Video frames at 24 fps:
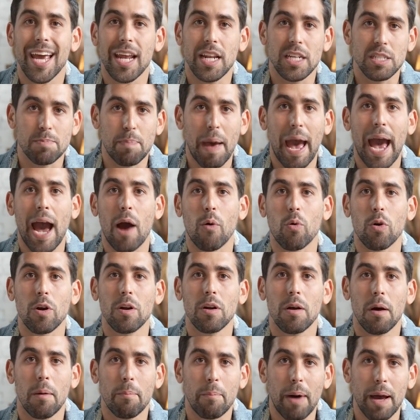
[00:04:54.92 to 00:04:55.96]
it is
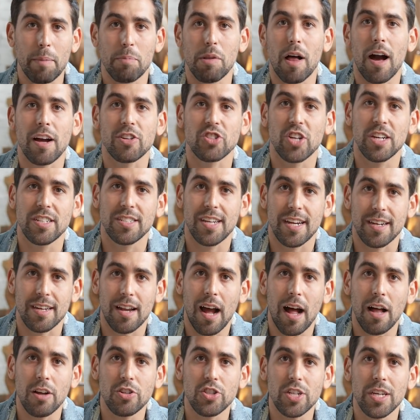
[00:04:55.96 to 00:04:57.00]
powered by blockchain
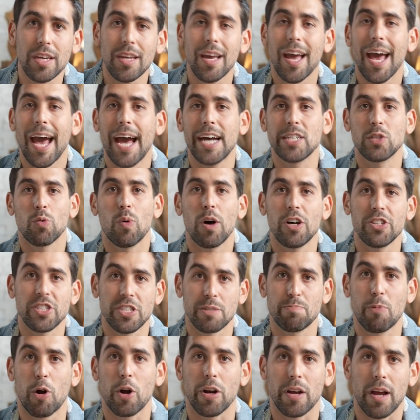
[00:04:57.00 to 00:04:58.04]
technology as well as
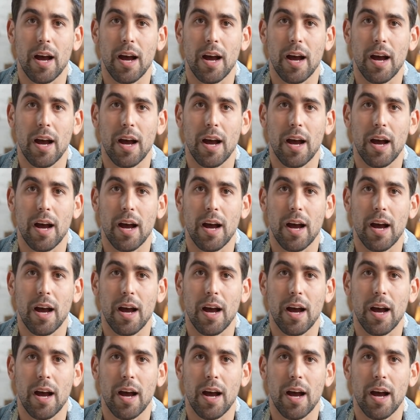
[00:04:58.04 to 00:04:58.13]
smart